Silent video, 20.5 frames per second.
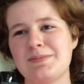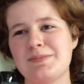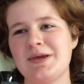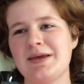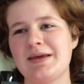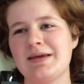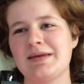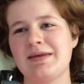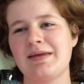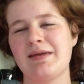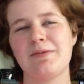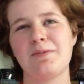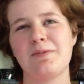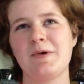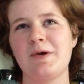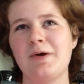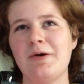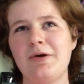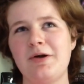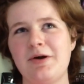because as
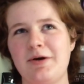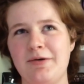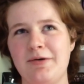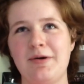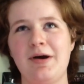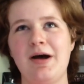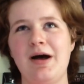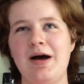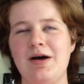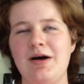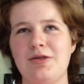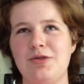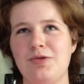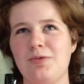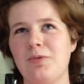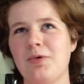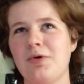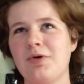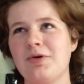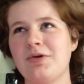we all know, the
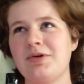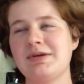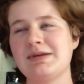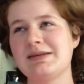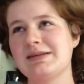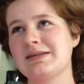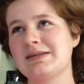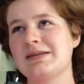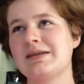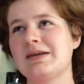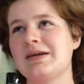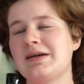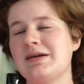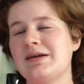world is,